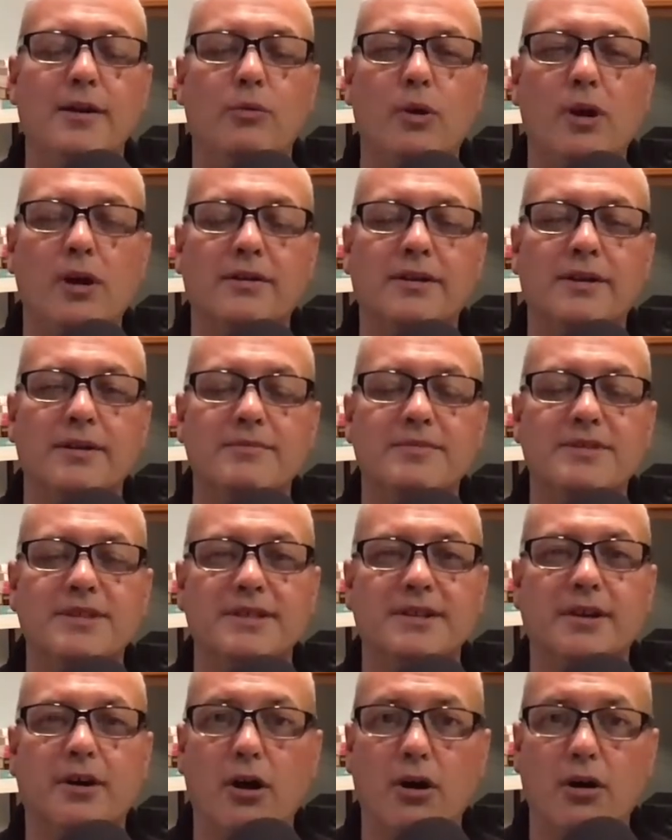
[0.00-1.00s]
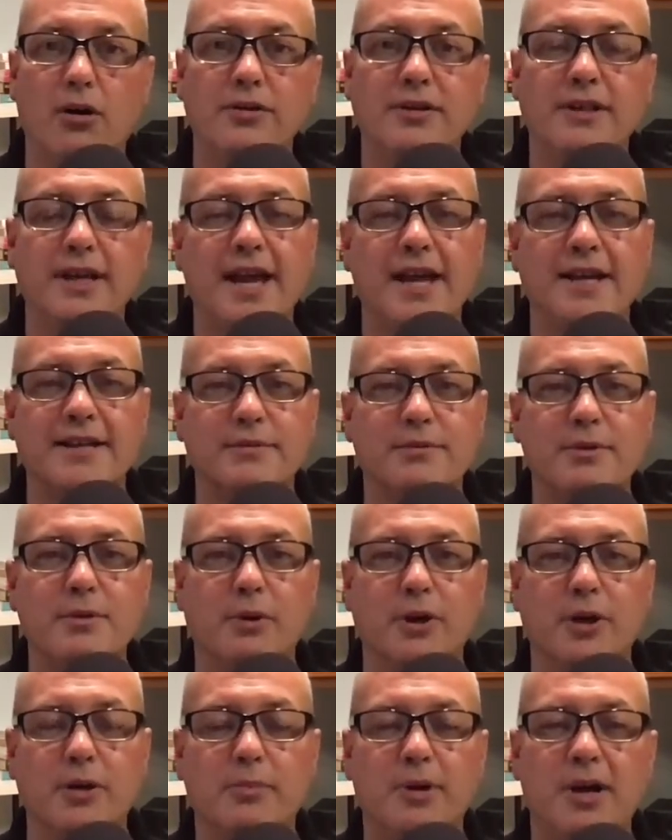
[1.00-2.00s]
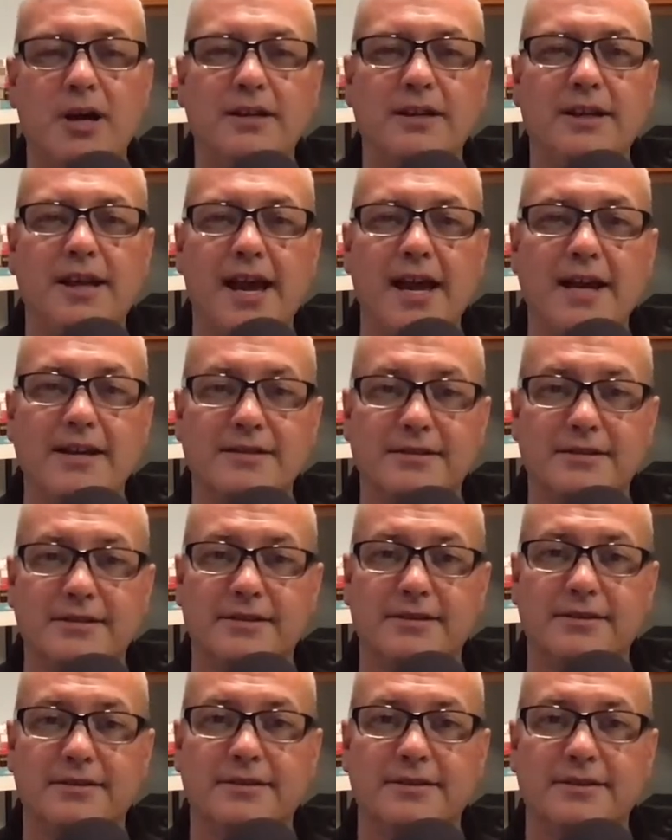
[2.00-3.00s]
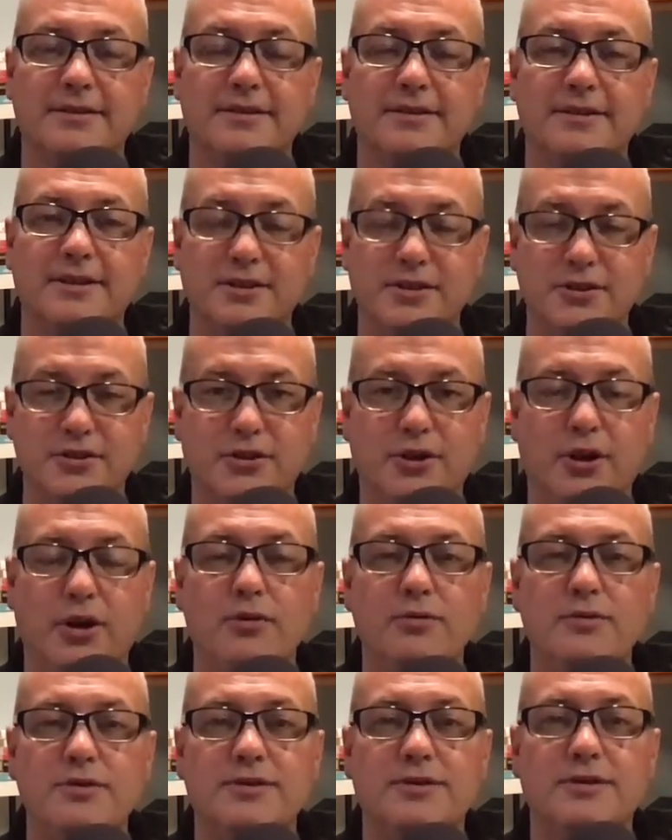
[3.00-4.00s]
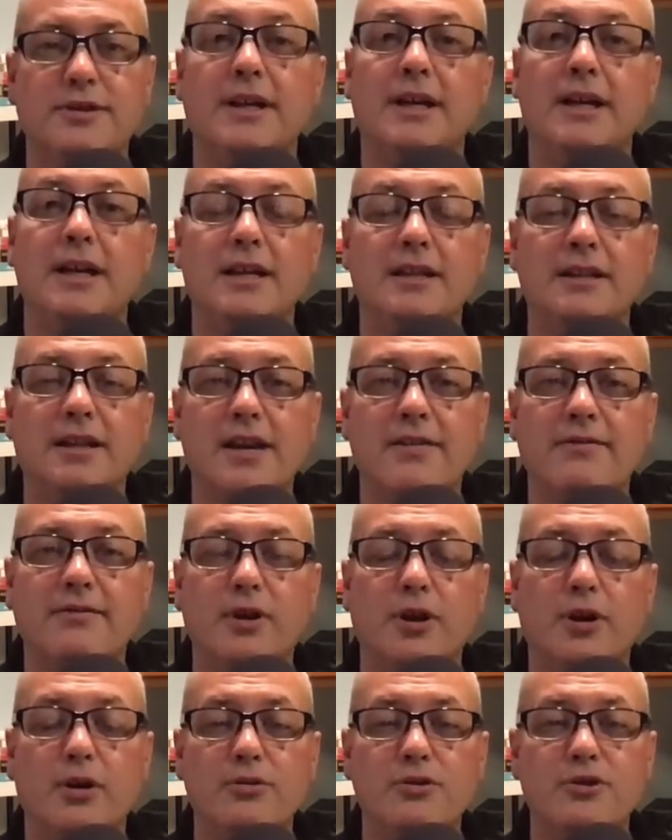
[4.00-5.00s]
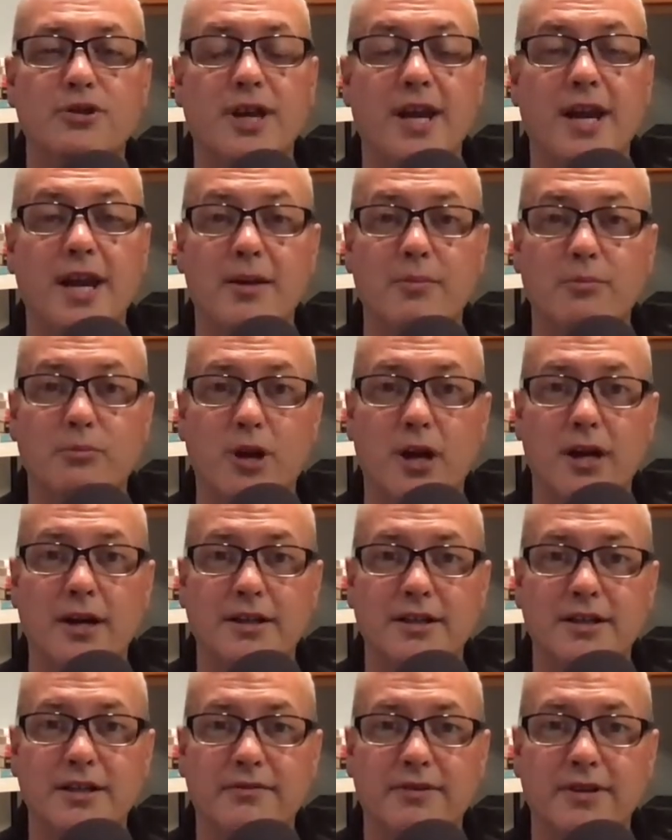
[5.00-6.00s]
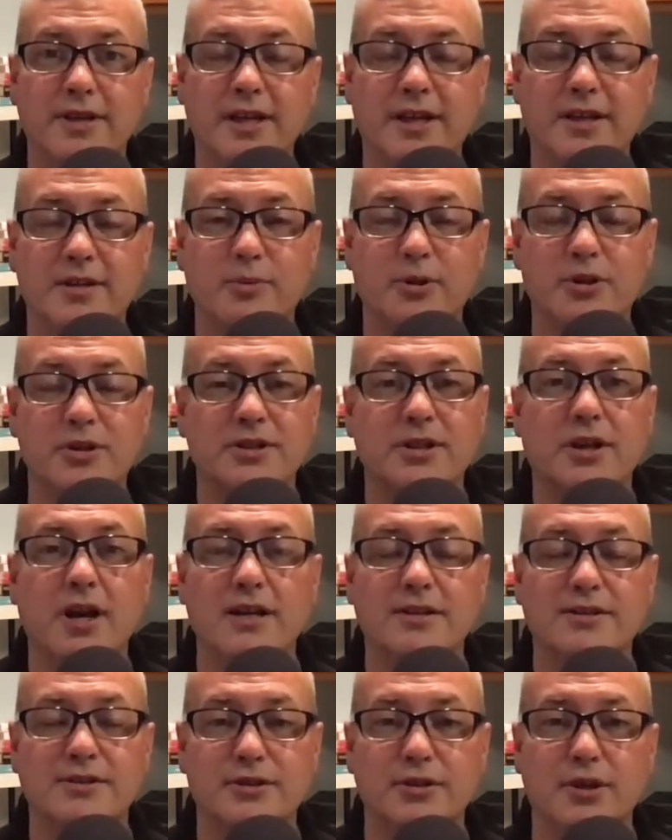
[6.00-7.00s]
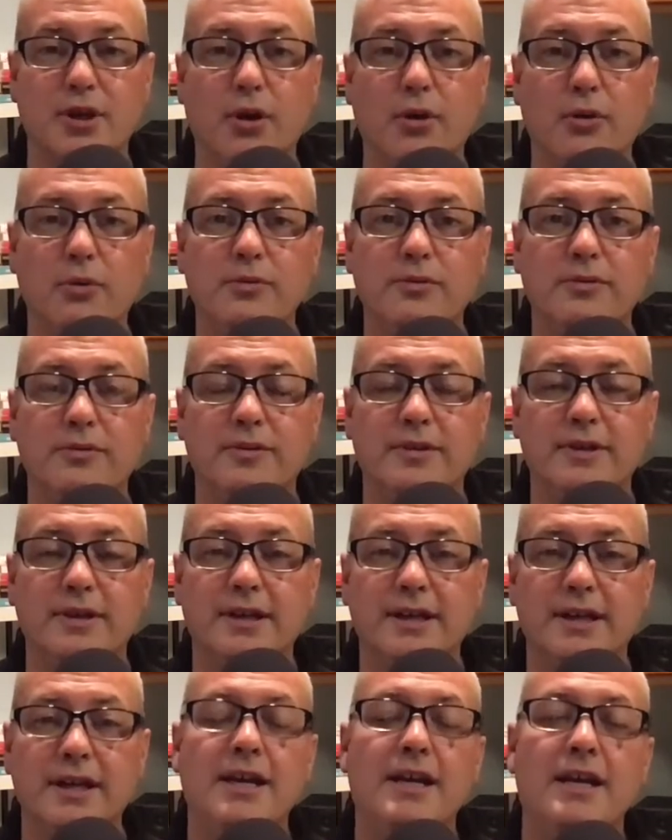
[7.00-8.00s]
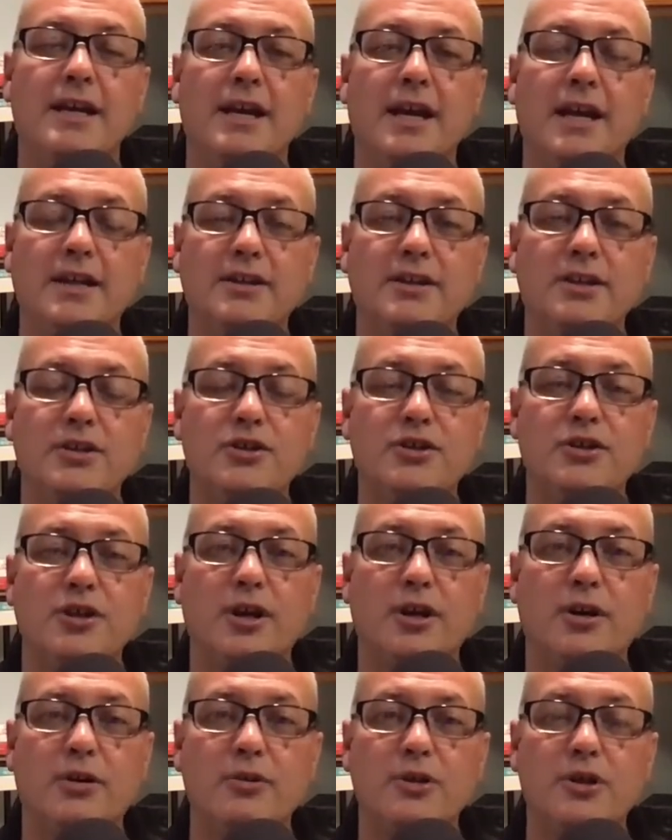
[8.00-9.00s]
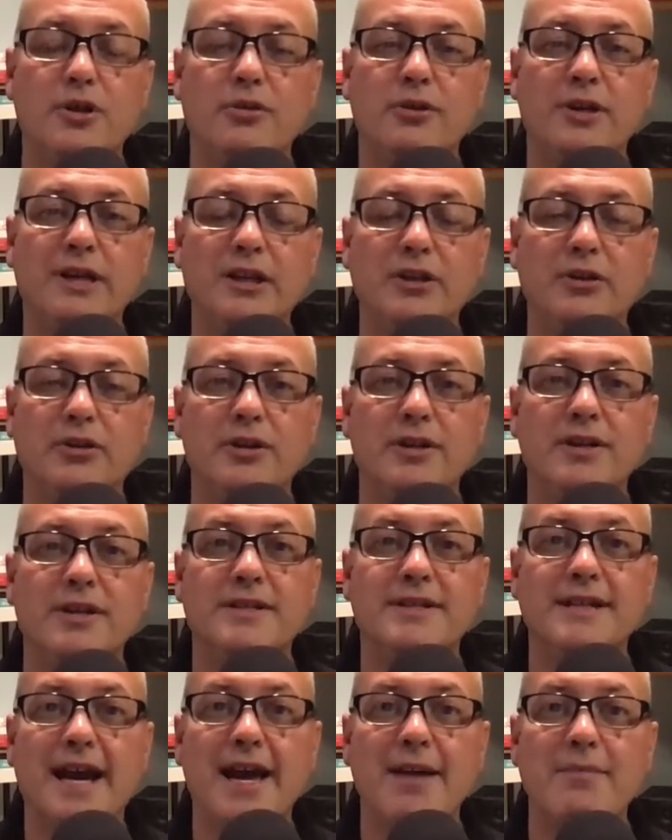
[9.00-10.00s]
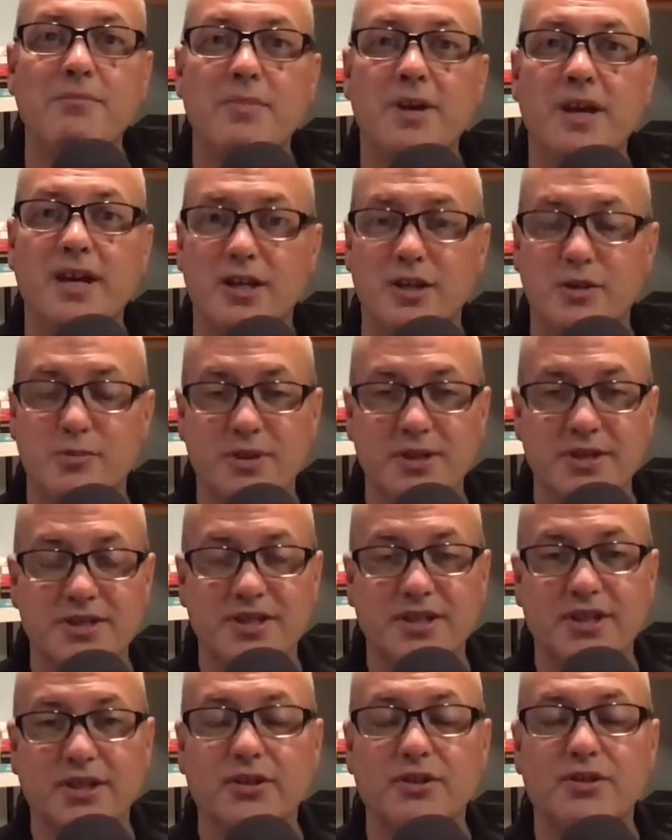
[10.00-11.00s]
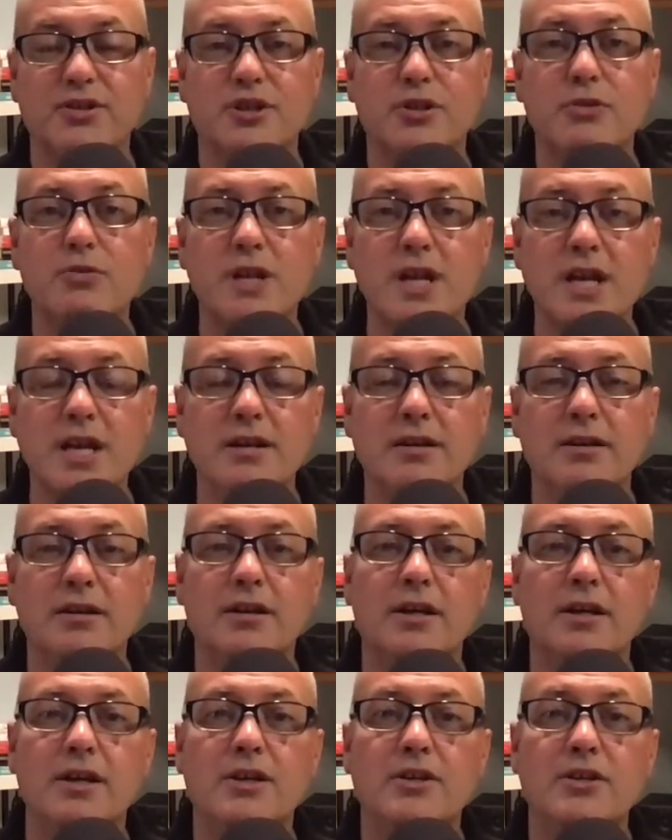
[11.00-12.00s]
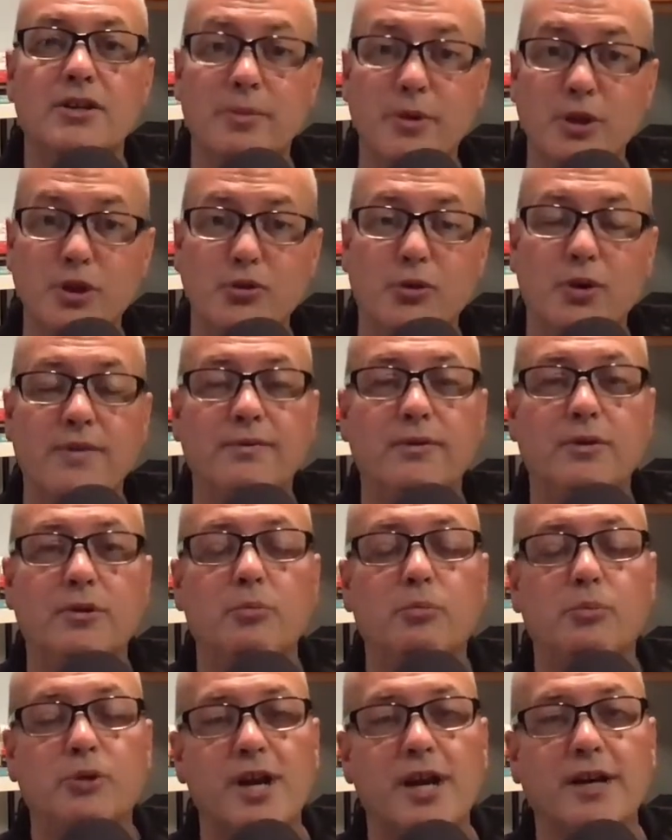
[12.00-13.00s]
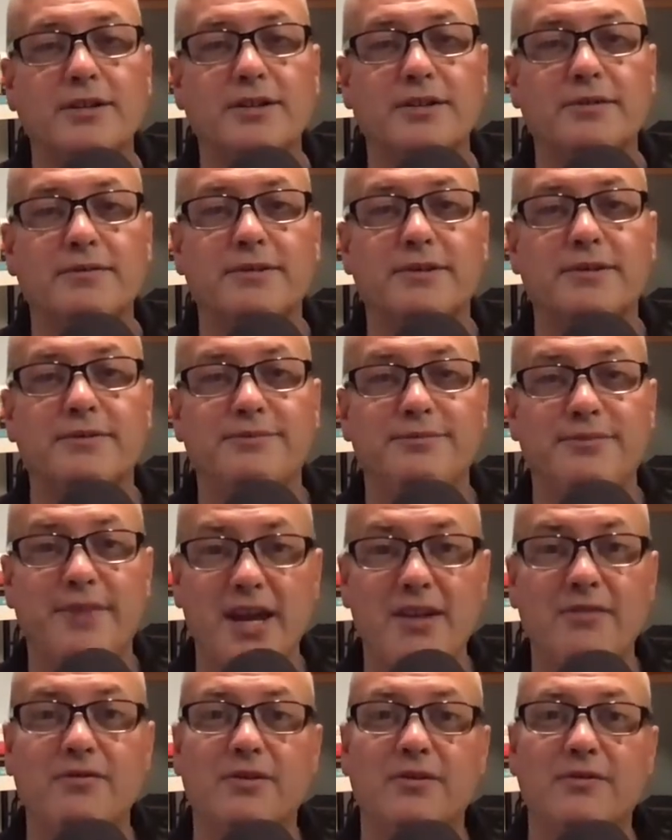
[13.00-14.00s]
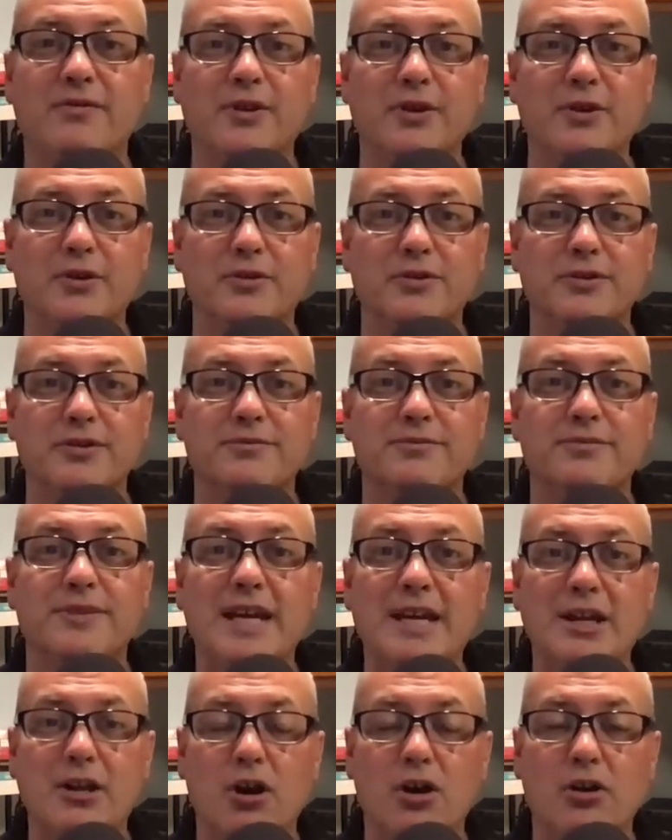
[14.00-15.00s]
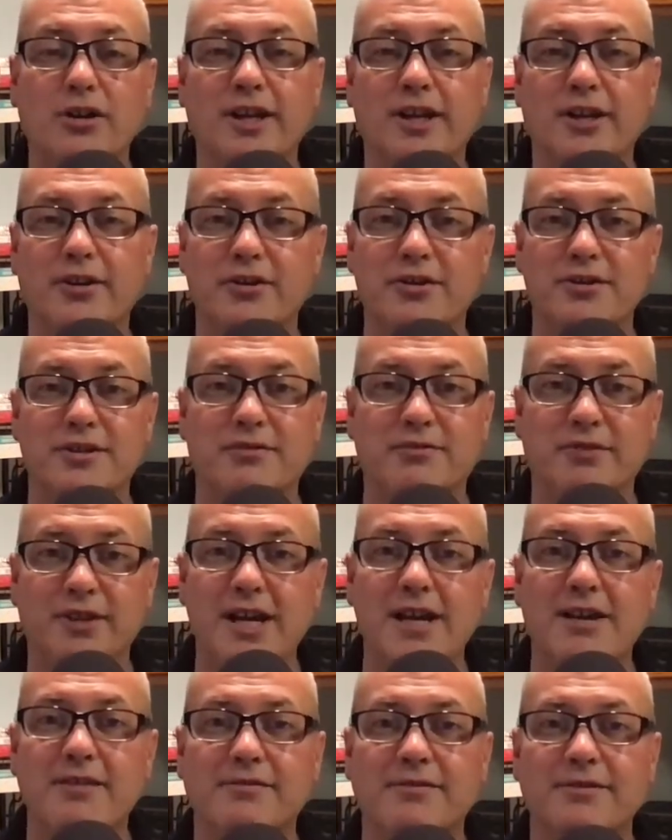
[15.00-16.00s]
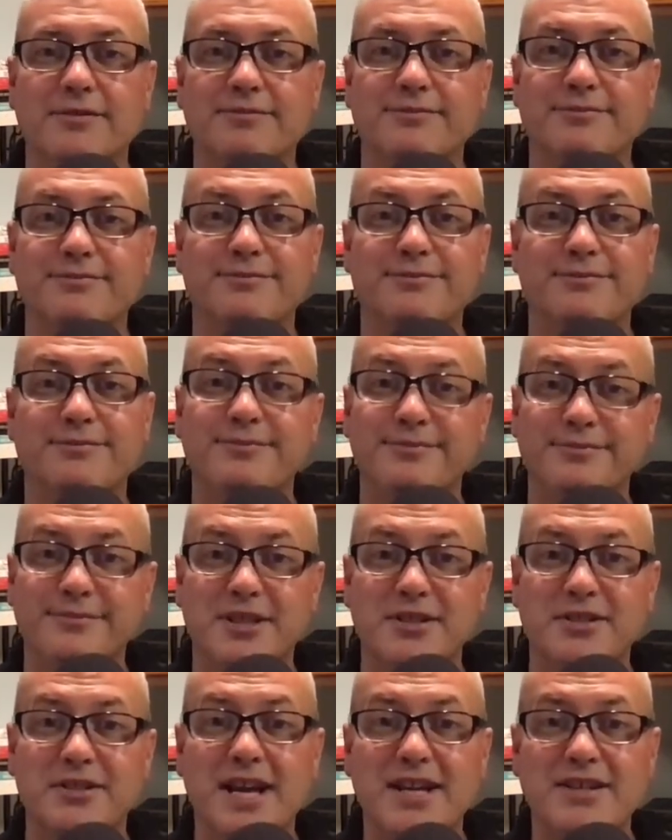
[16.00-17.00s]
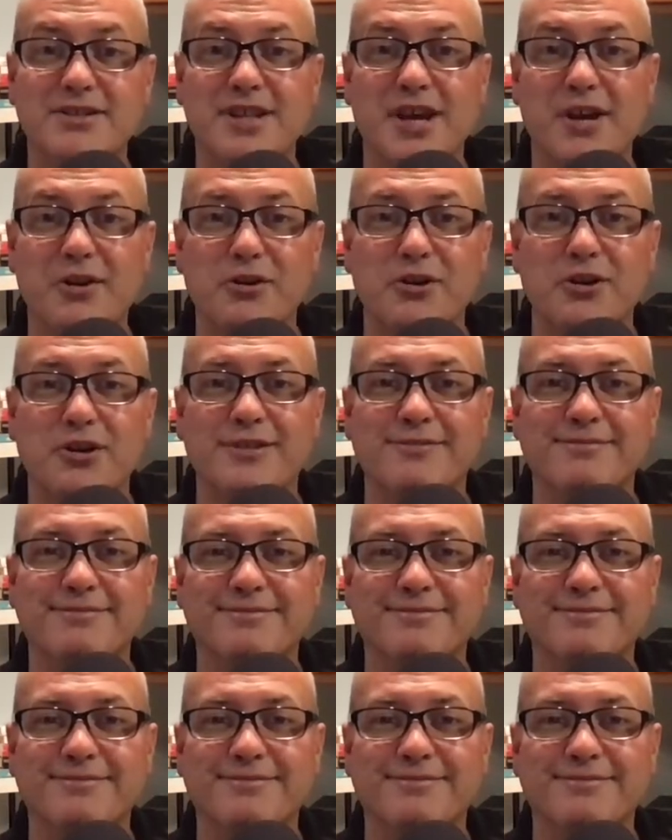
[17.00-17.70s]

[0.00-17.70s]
Welcome to the All the Hats We Wear podcast. This is your host, life coach, and productivity expert Scott Snow. In this show, you're going to learn the time management skills you need to be joyful, productive, and fulfilled in all areas of life. Doesn't that sound good?